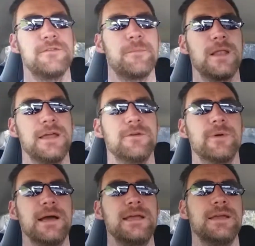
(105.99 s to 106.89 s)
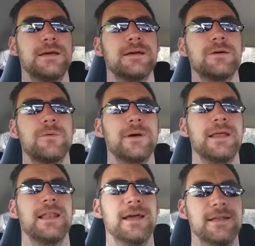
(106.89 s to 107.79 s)
plane away when it
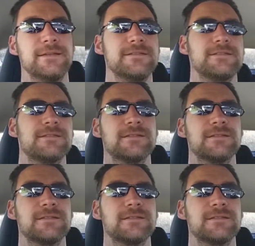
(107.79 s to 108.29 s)
lands.